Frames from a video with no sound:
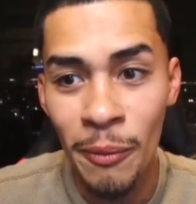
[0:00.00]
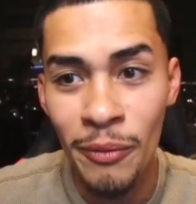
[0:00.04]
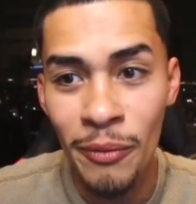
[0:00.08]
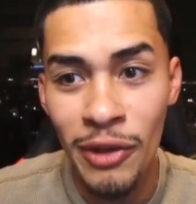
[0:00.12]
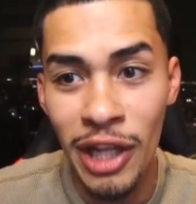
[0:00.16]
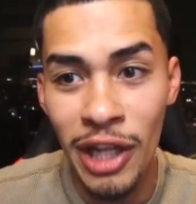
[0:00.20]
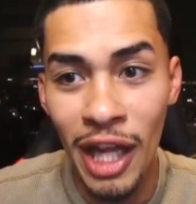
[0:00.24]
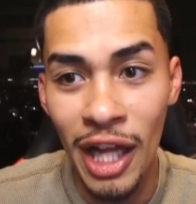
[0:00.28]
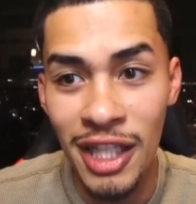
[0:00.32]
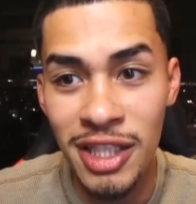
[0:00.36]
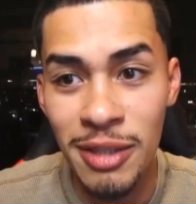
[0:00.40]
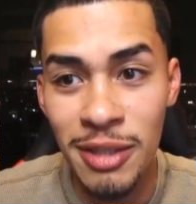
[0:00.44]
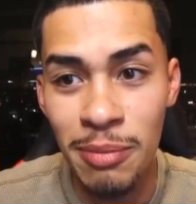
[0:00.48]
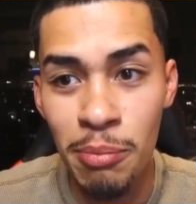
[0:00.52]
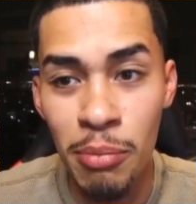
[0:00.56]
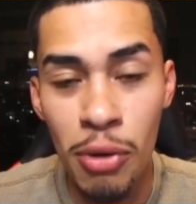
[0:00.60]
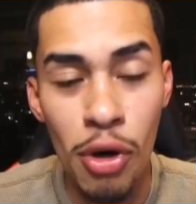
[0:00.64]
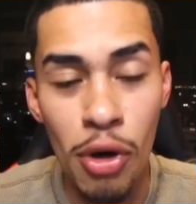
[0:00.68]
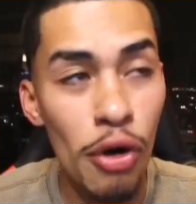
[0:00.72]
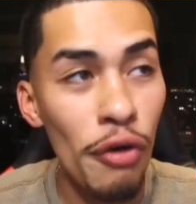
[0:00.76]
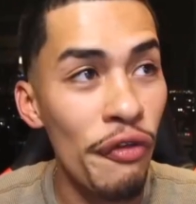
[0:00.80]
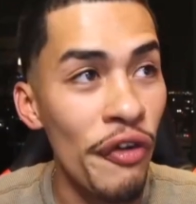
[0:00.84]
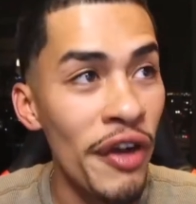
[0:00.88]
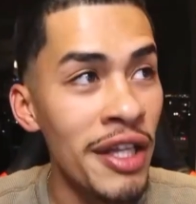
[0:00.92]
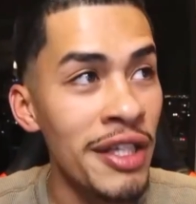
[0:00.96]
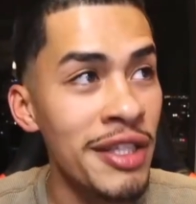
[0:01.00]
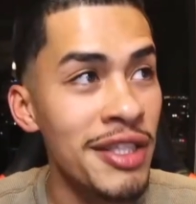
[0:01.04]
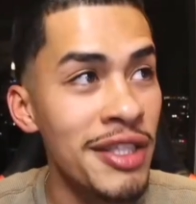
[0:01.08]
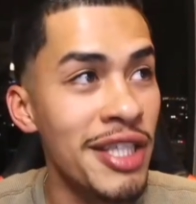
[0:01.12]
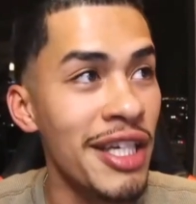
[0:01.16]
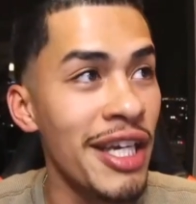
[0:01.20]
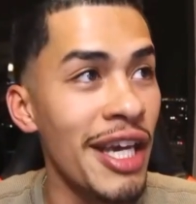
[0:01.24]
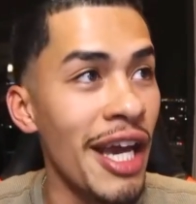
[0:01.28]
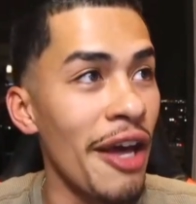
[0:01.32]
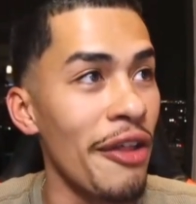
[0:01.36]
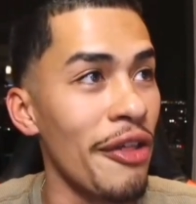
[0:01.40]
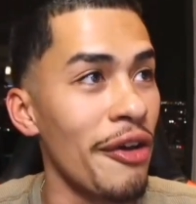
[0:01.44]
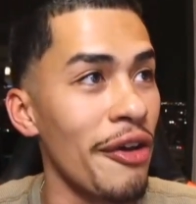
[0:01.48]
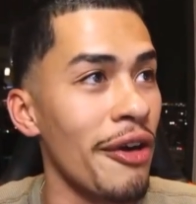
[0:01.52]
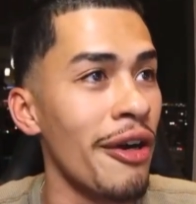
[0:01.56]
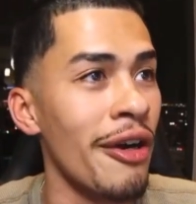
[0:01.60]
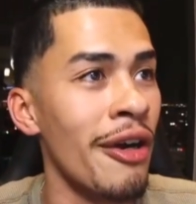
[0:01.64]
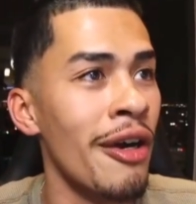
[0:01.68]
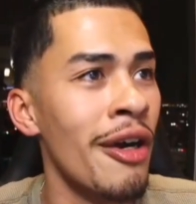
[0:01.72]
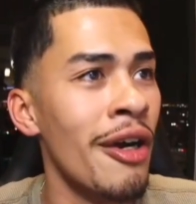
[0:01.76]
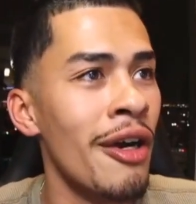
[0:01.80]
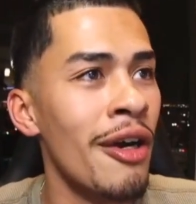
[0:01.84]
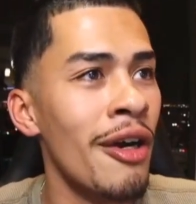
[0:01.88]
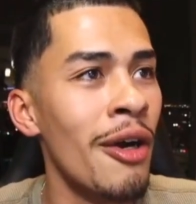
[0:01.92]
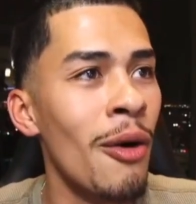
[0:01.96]
Let's move in together.
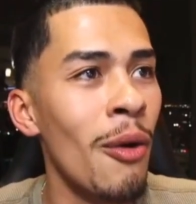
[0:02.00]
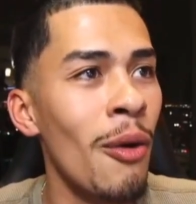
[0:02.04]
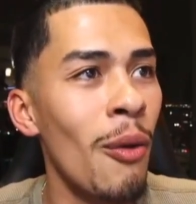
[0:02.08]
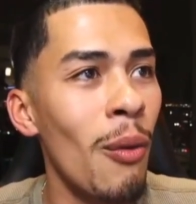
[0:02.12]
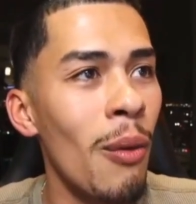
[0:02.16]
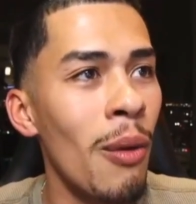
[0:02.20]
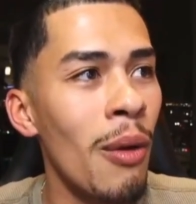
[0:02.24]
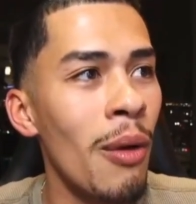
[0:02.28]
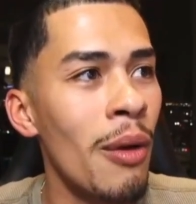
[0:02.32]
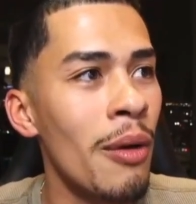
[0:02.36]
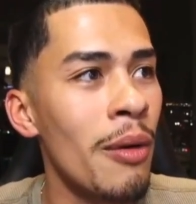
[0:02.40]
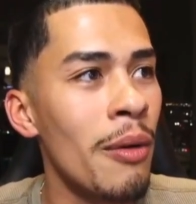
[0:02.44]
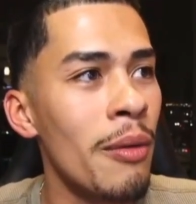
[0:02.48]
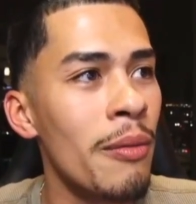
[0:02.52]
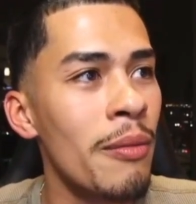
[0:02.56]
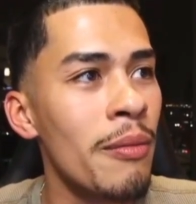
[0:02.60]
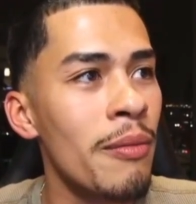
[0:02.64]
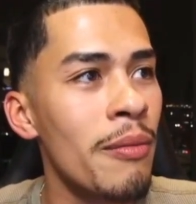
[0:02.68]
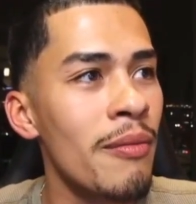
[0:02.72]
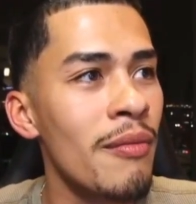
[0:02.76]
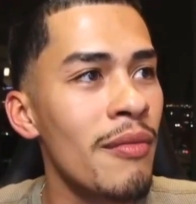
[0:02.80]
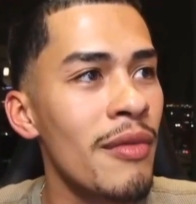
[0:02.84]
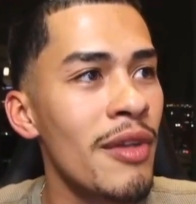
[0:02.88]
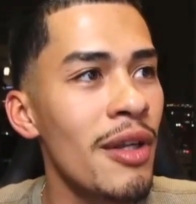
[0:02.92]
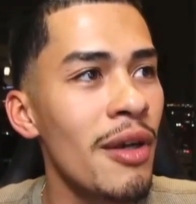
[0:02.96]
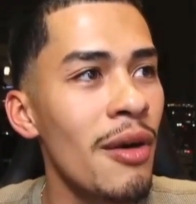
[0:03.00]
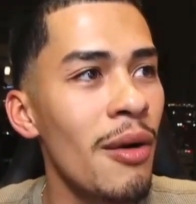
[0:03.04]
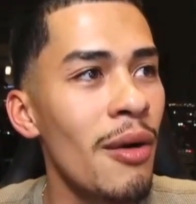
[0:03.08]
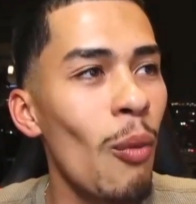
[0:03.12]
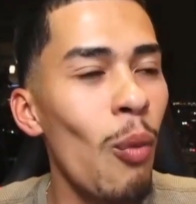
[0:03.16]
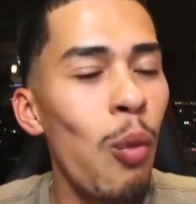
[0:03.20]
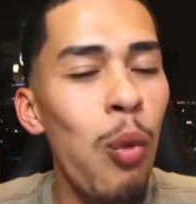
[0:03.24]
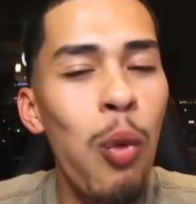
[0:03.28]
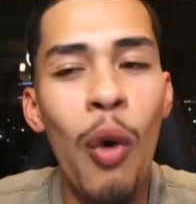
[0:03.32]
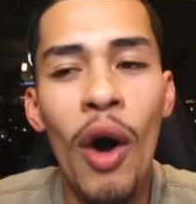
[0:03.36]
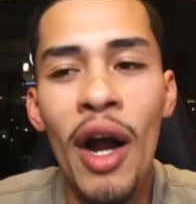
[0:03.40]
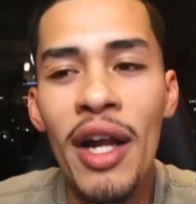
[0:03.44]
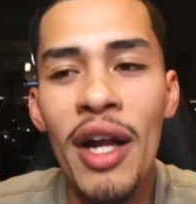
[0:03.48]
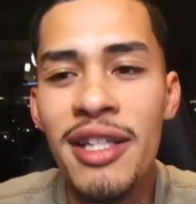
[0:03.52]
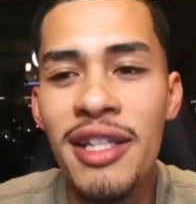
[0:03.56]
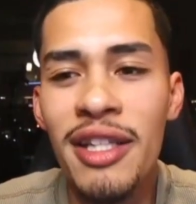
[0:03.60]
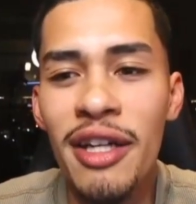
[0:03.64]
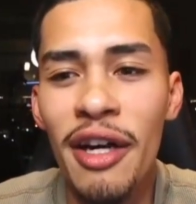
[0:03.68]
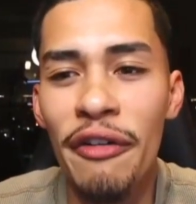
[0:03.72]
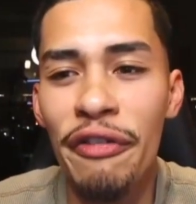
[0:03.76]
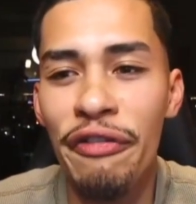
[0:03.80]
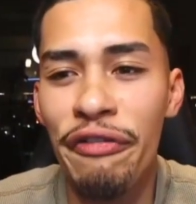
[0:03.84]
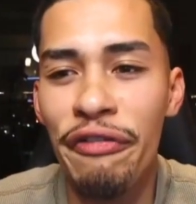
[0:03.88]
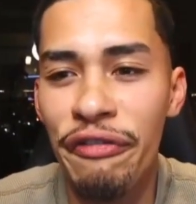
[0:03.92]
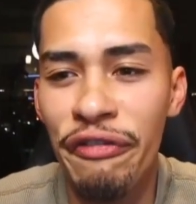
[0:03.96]
What
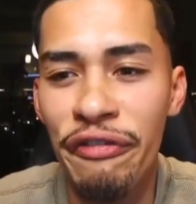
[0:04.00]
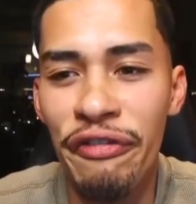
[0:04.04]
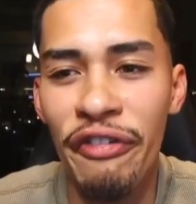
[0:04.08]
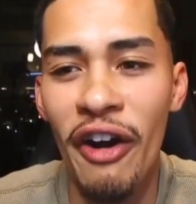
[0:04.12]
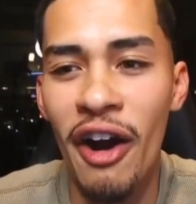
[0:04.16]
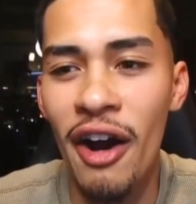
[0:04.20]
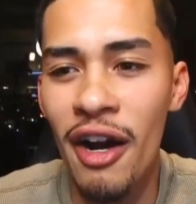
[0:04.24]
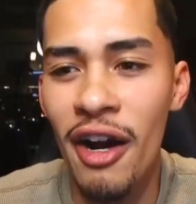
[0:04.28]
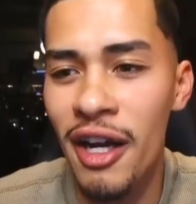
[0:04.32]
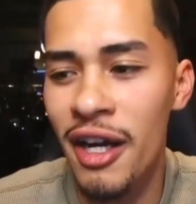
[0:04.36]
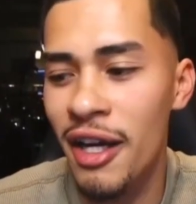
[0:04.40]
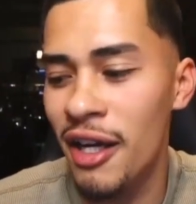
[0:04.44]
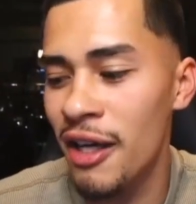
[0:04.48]
the fuck?